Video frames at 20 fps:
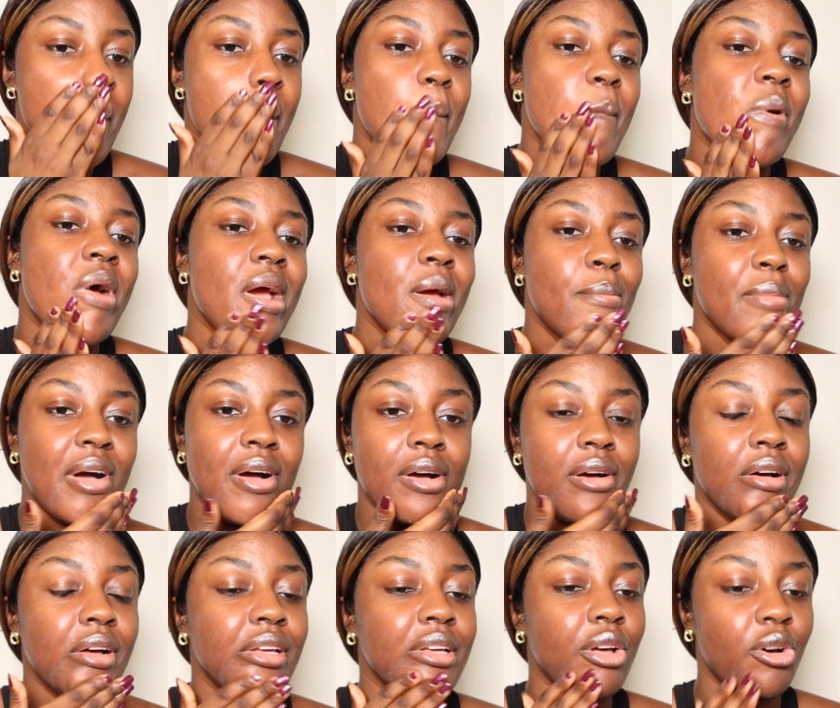
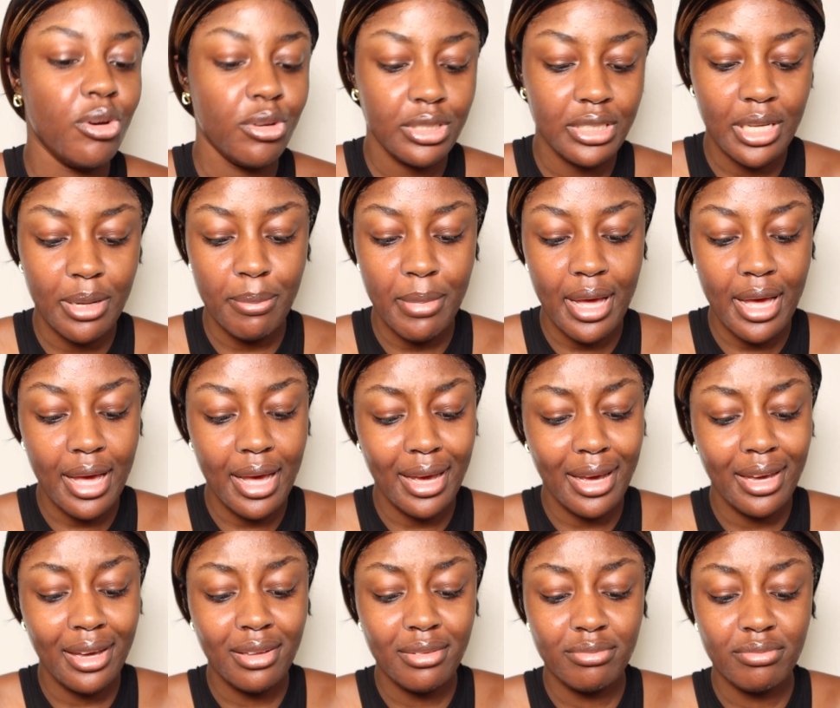primer under my
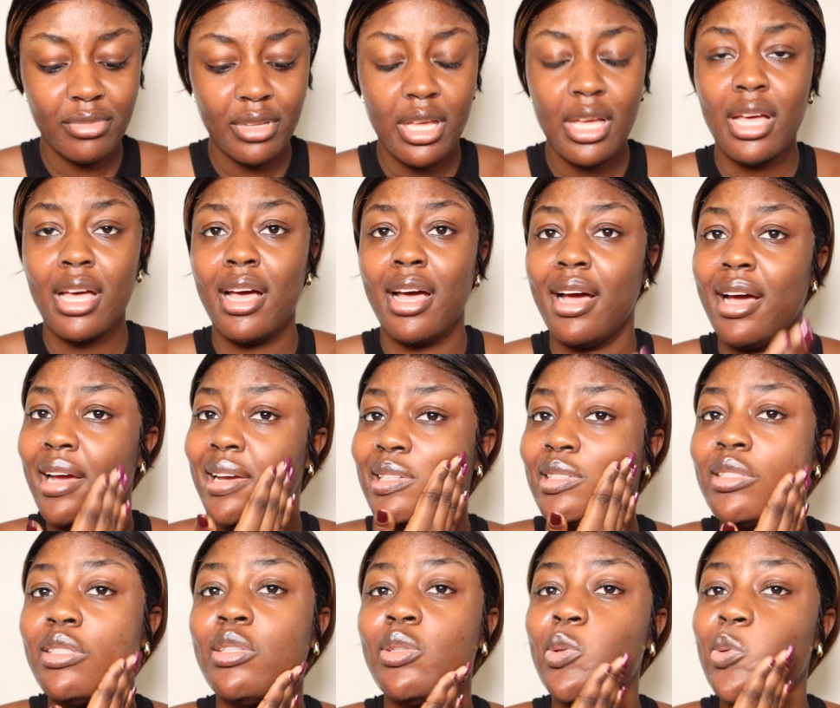eye. I
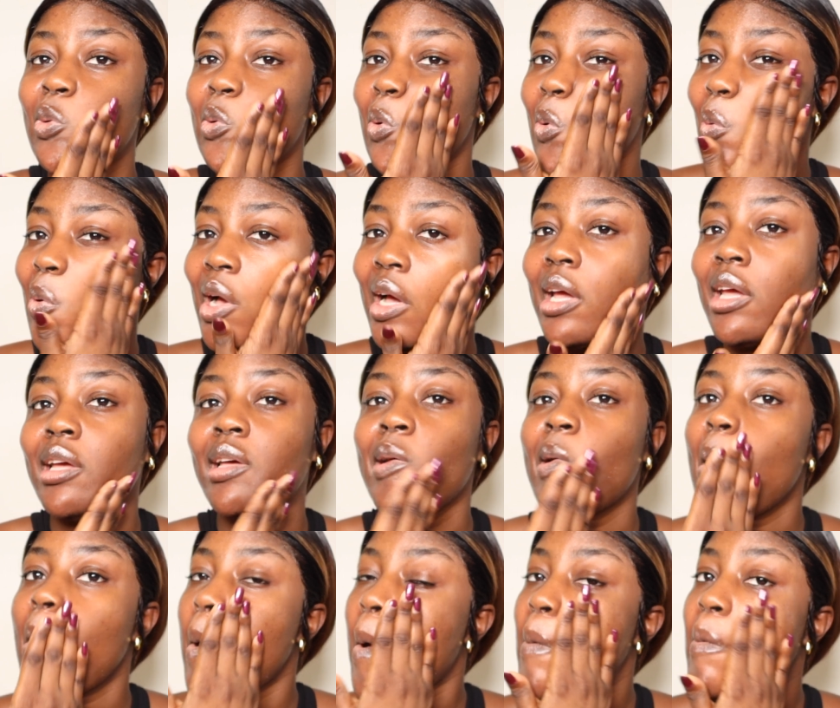actually don't know why,
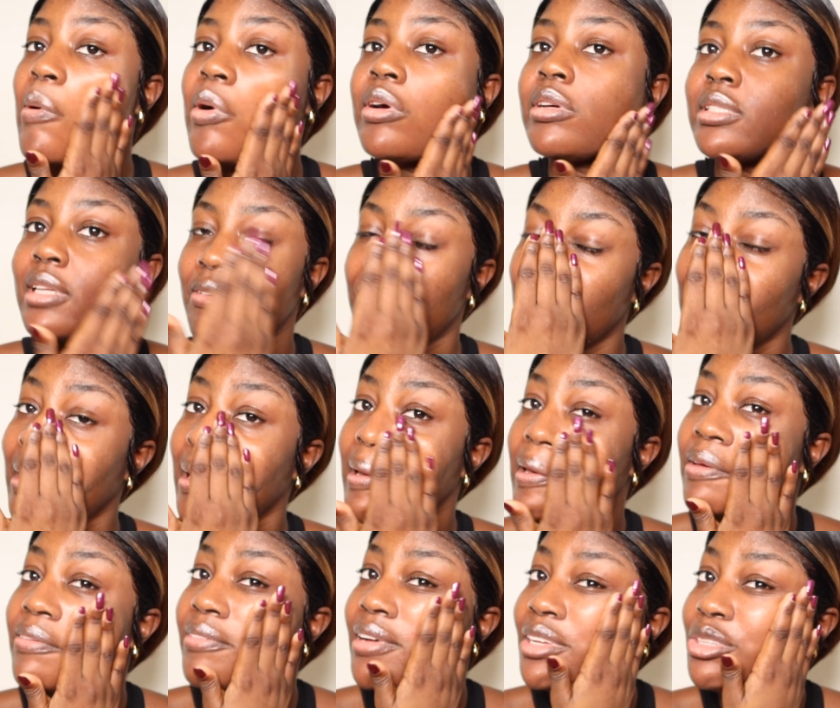because I feel
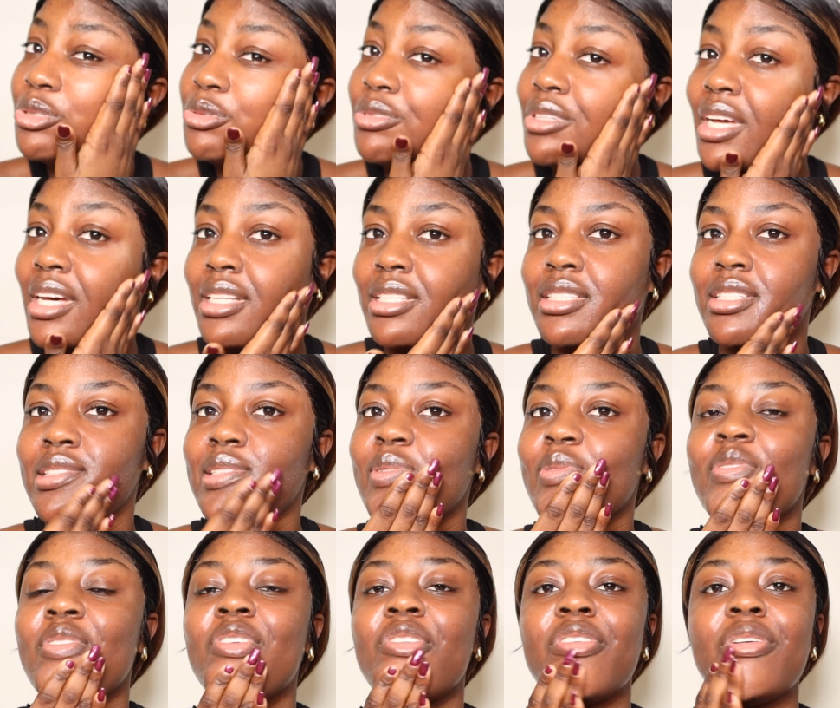like if I do that, it
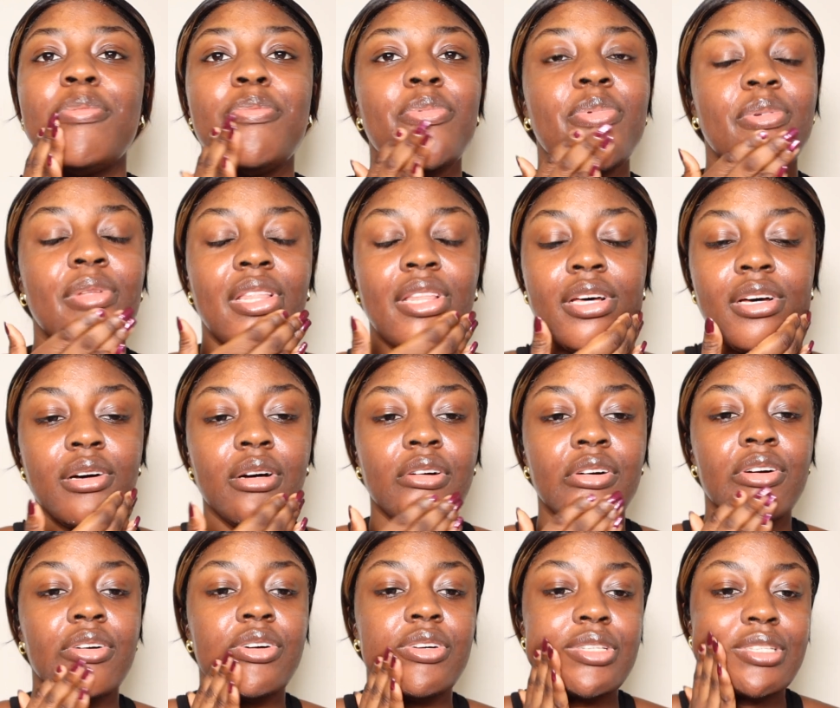will grip the
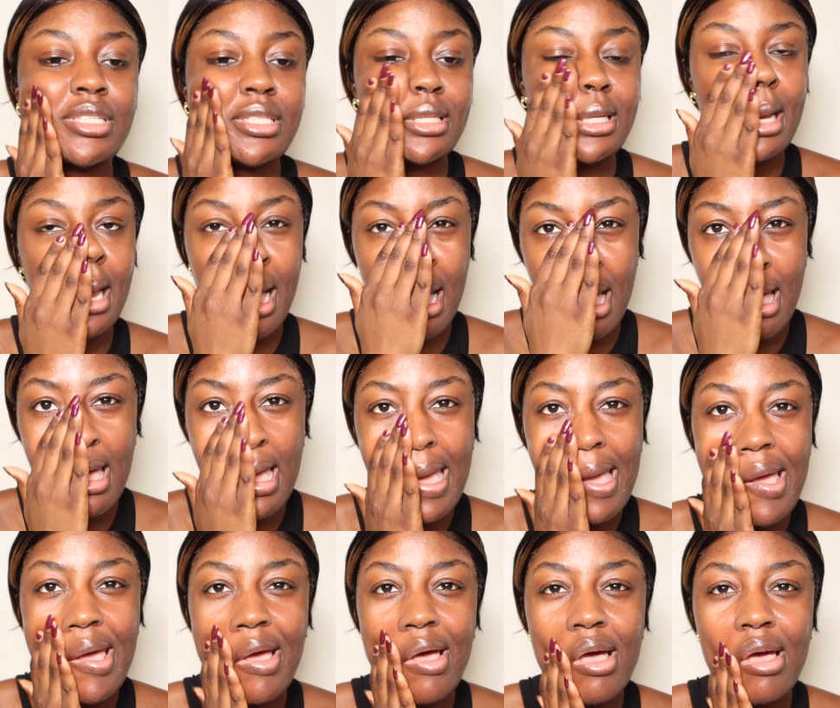concealer
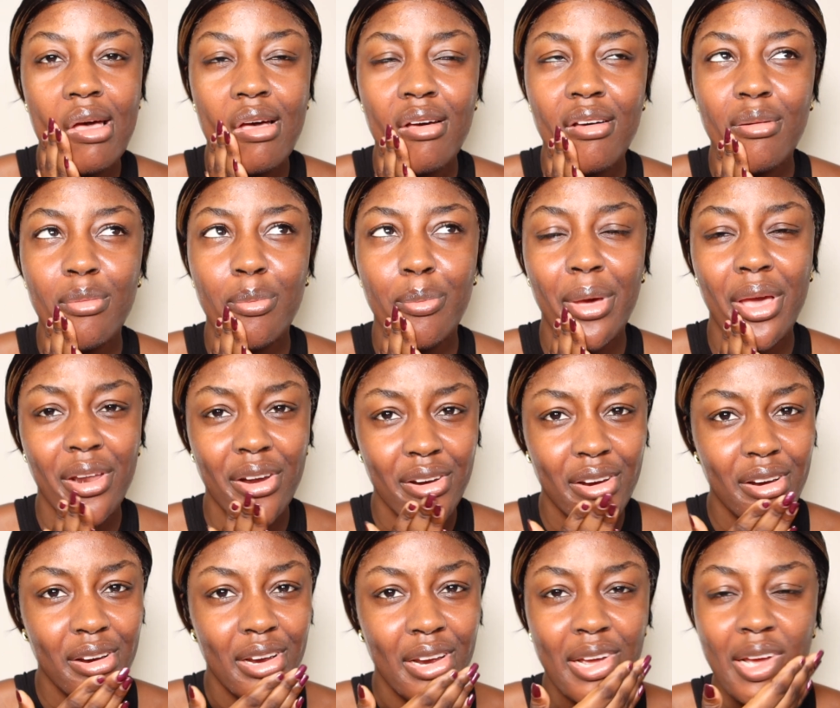
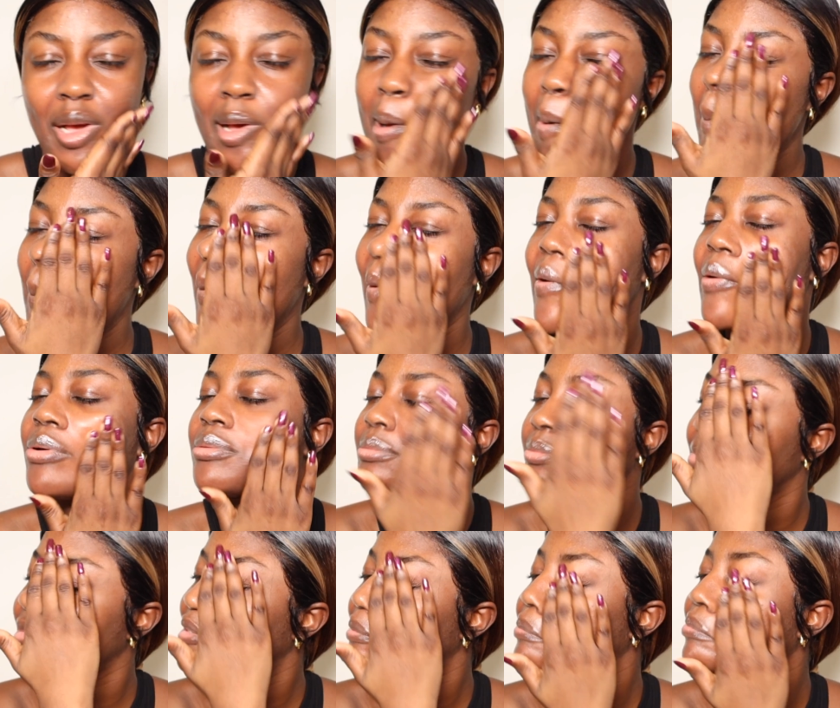better. But
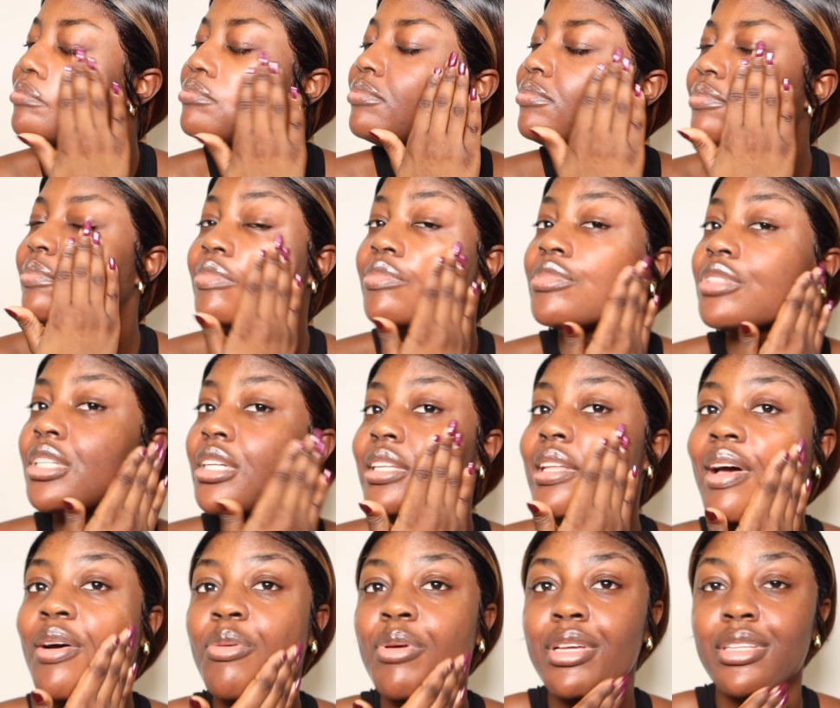
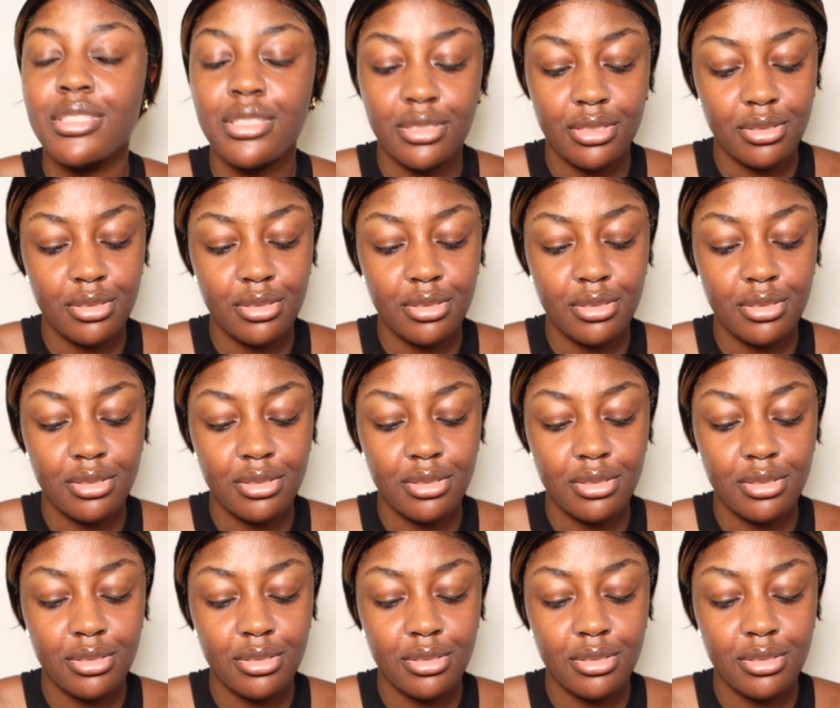either way,